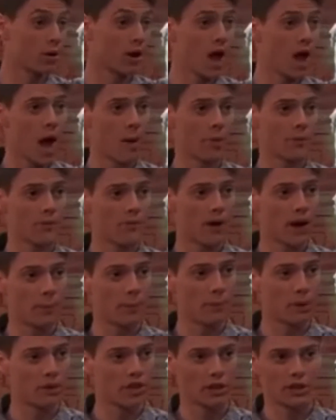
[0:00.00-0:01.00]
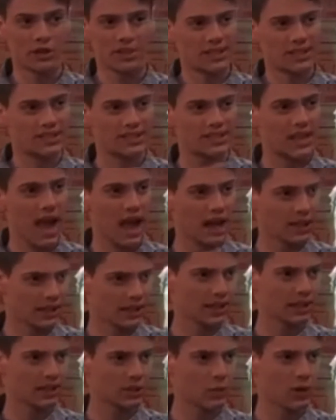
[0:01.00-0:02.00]
I'm gonna find a bird that looks exactly
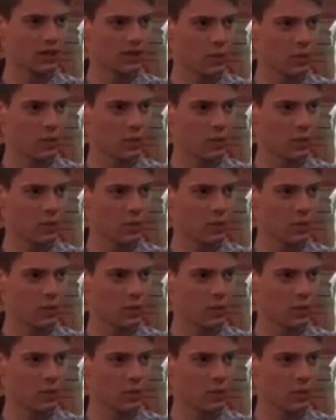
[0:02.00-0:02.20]
like the one that.